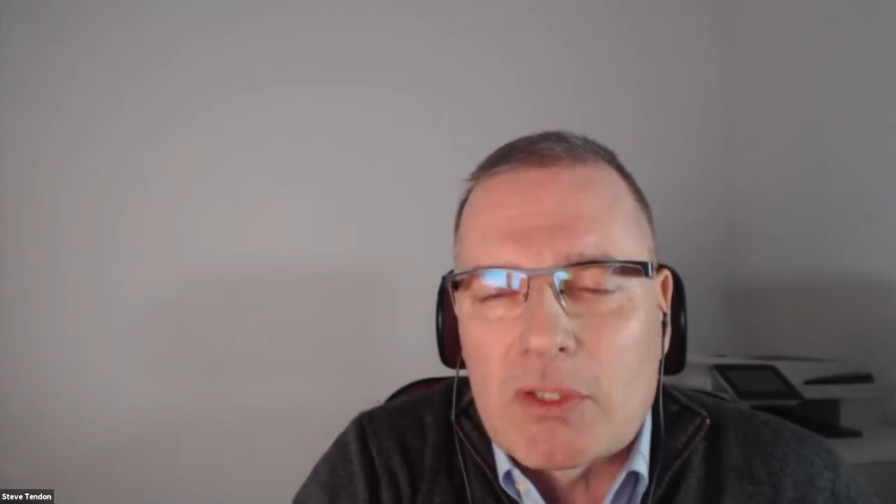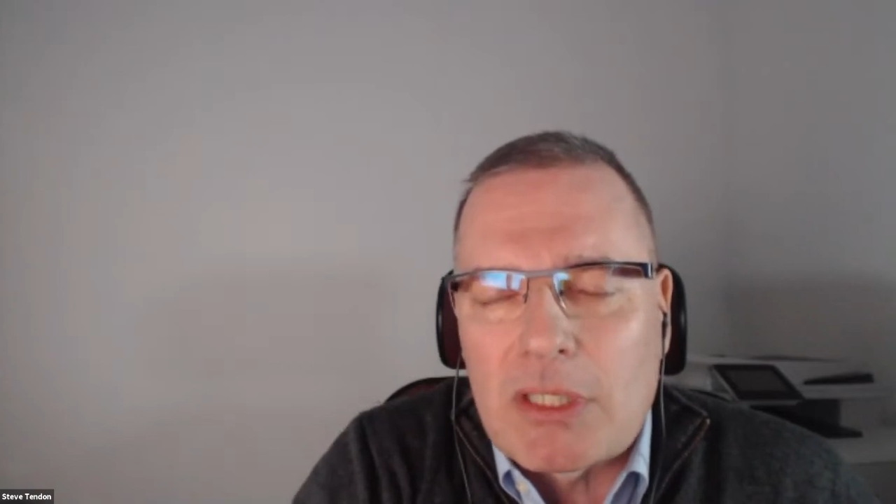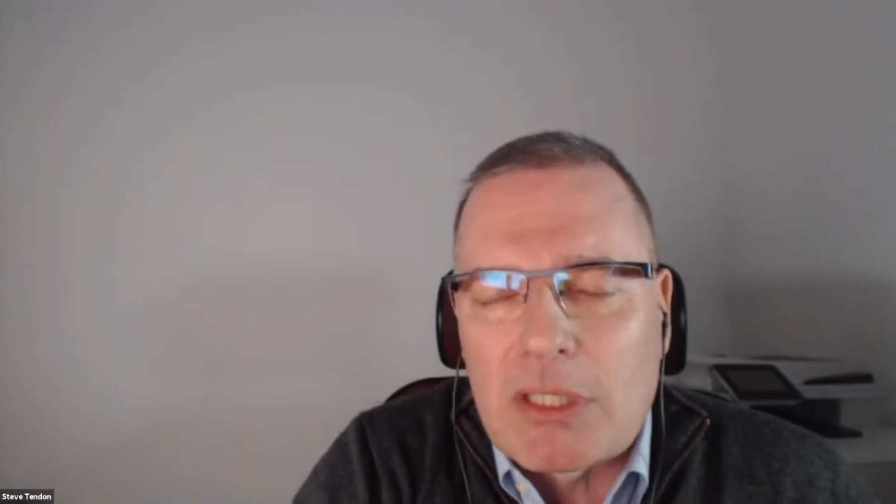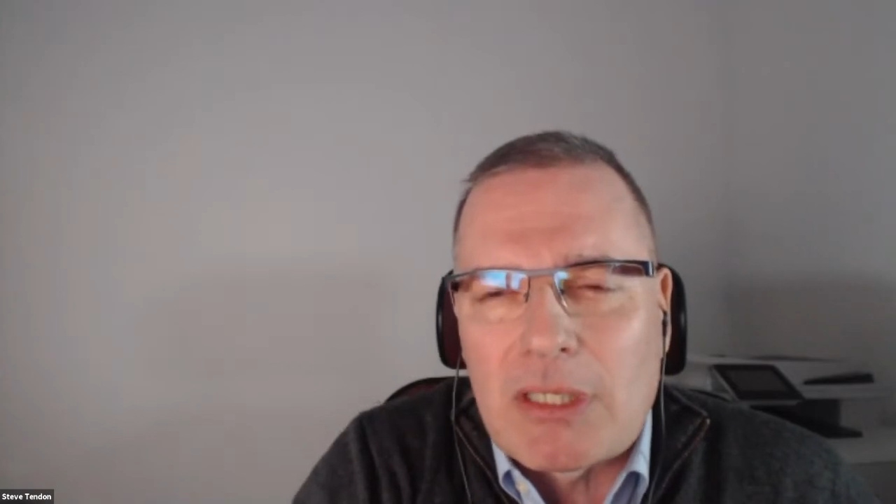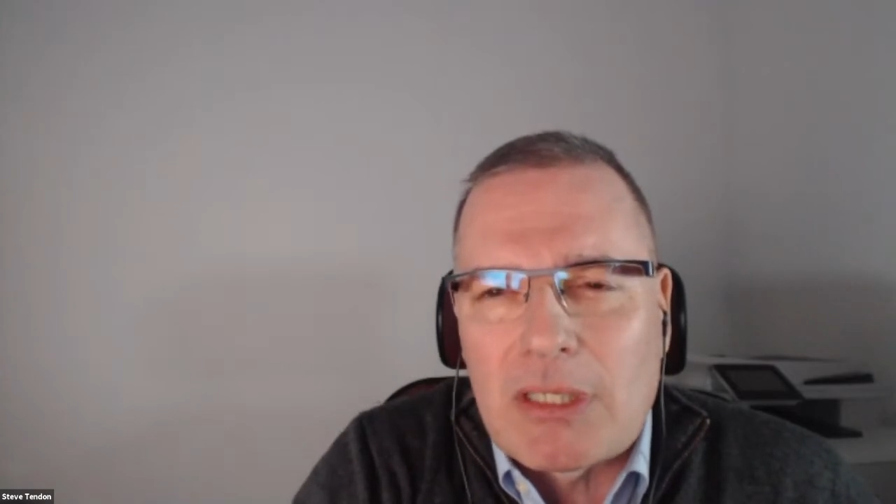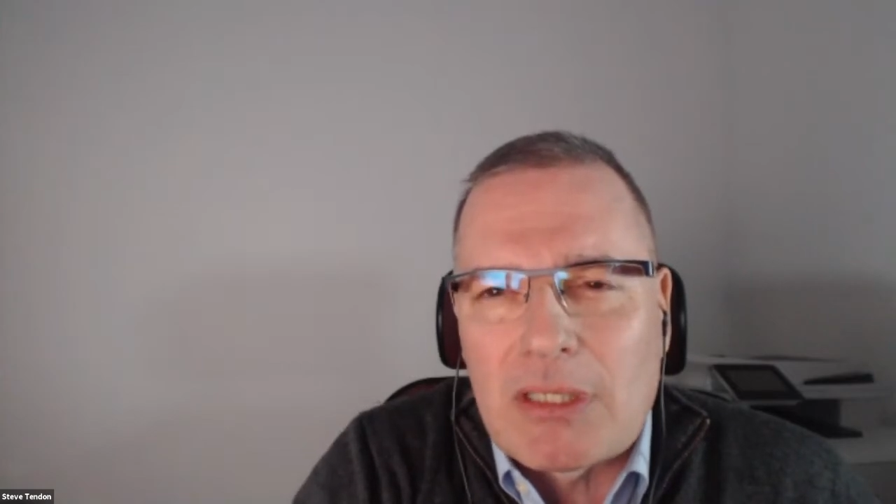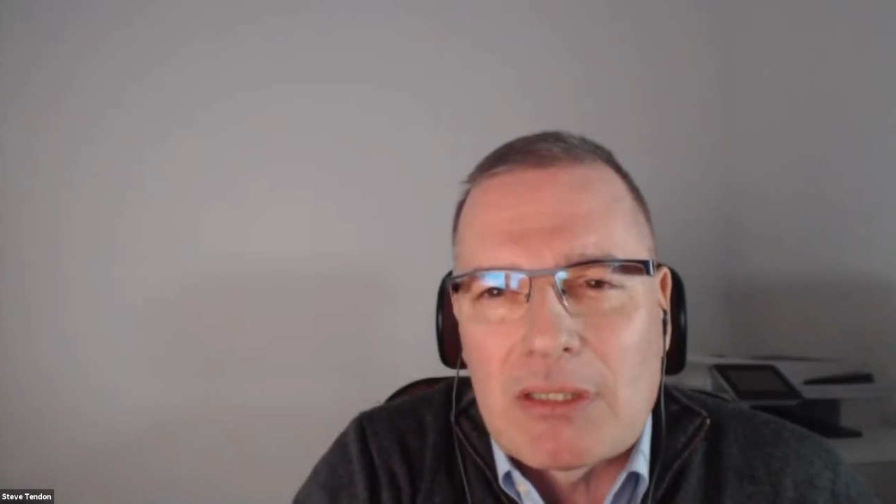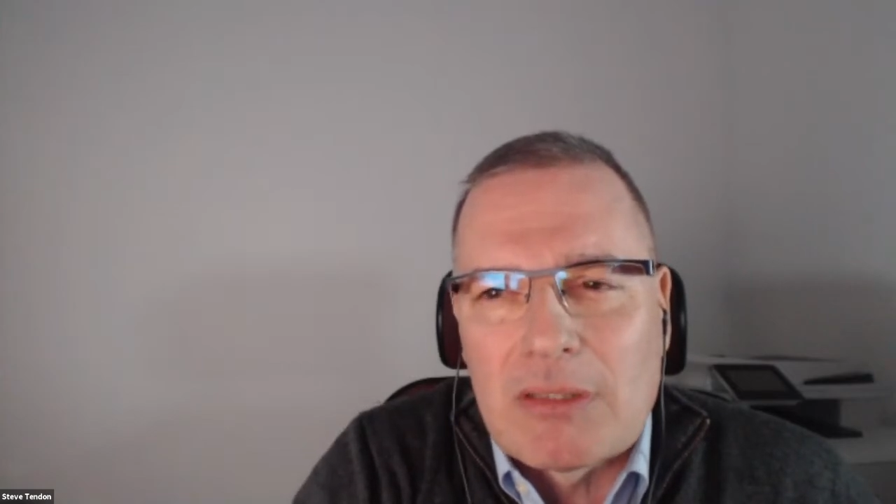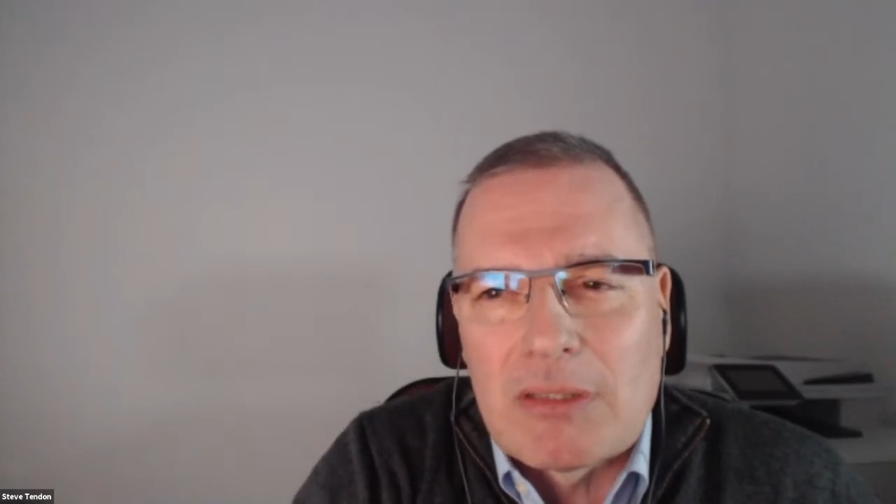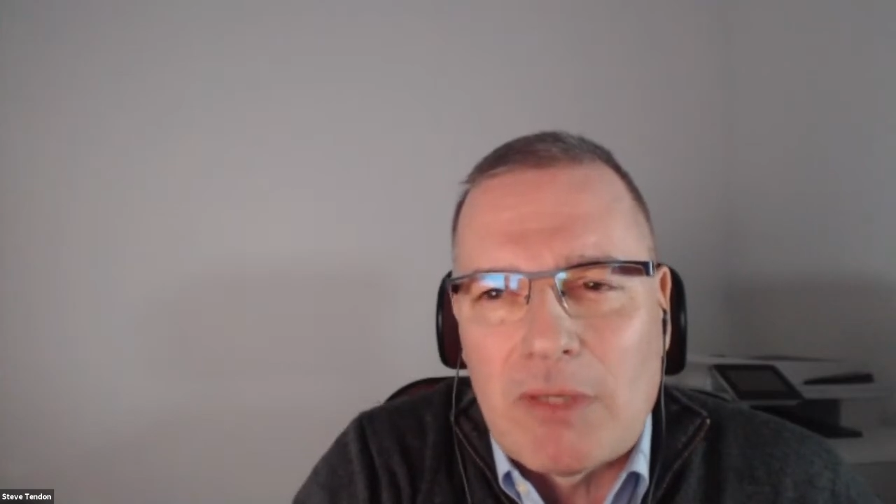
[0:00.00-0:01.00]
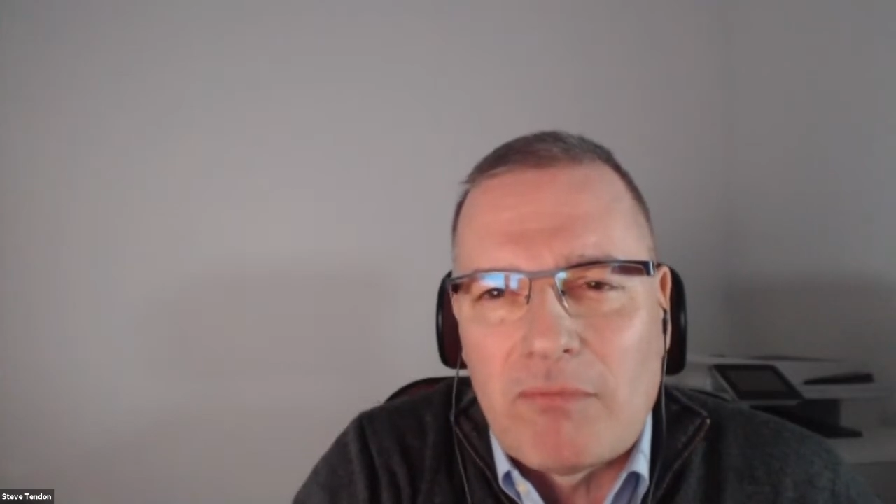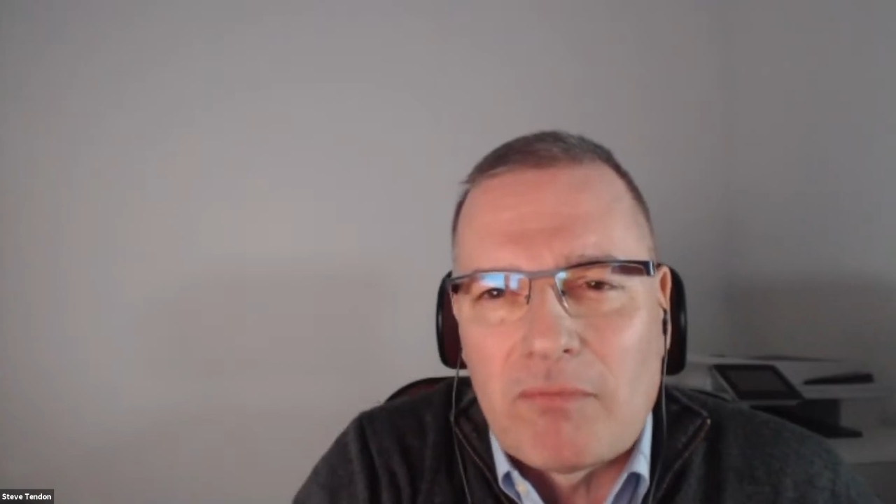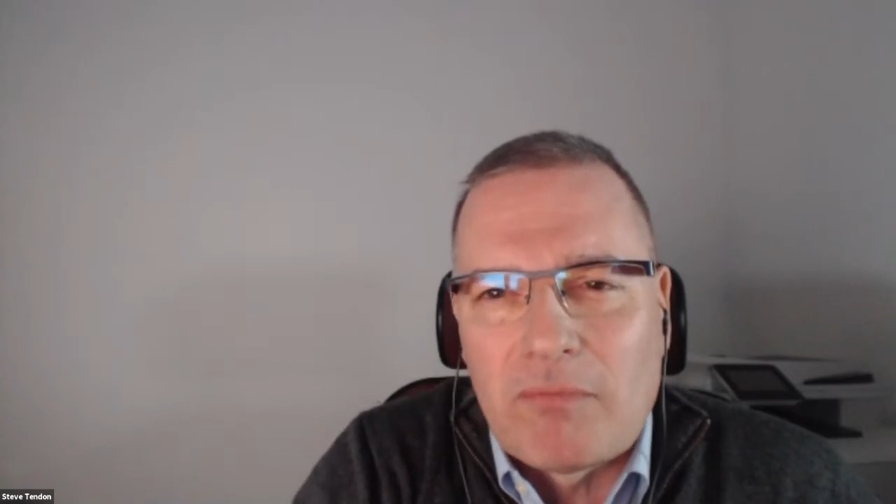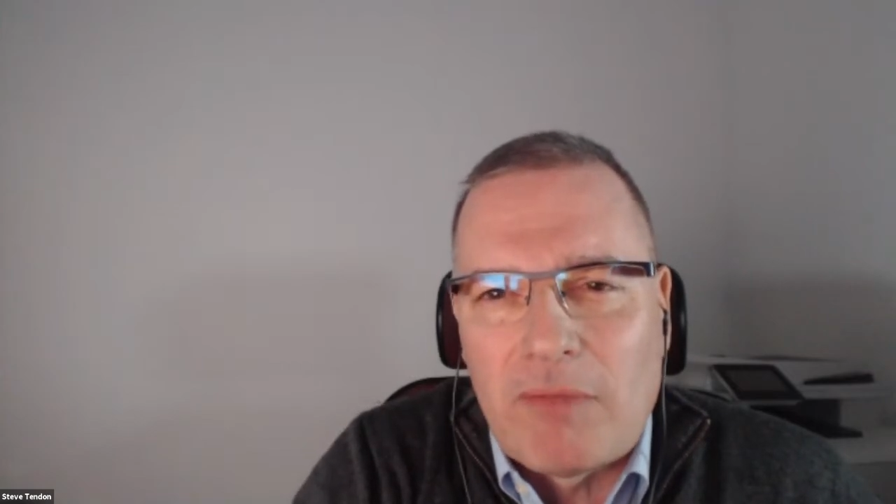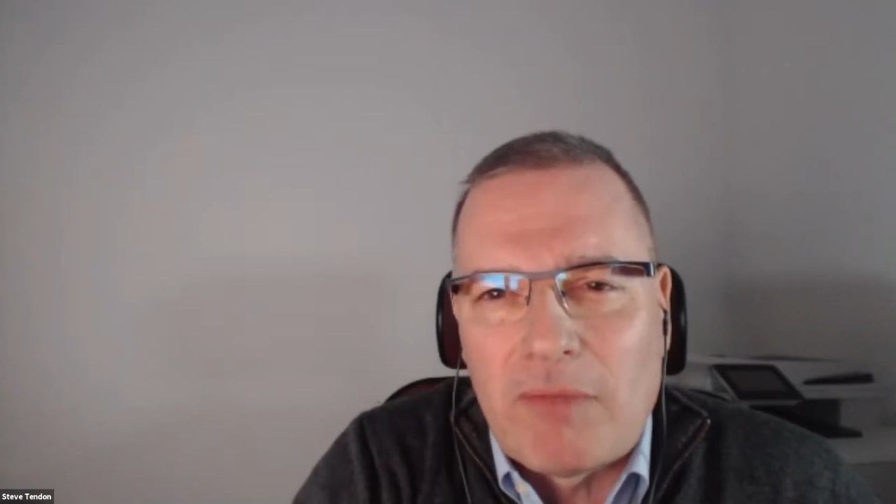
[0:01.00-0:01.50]

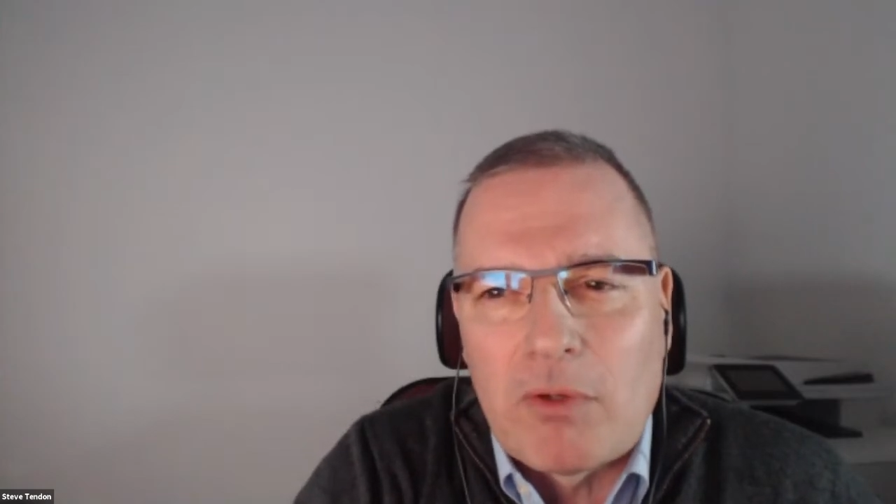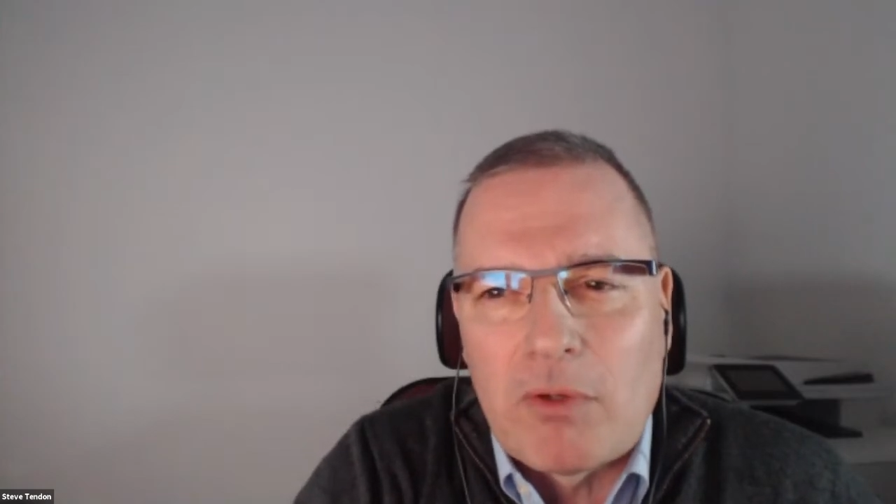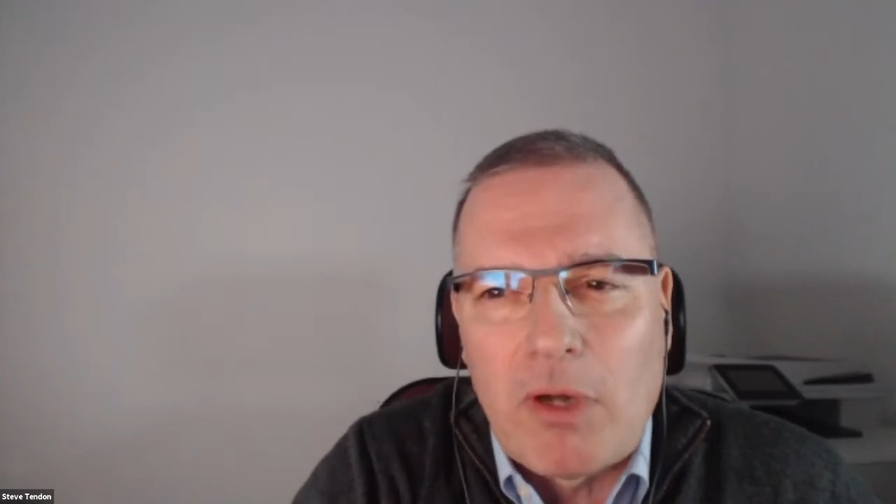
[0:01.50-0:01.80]
if you are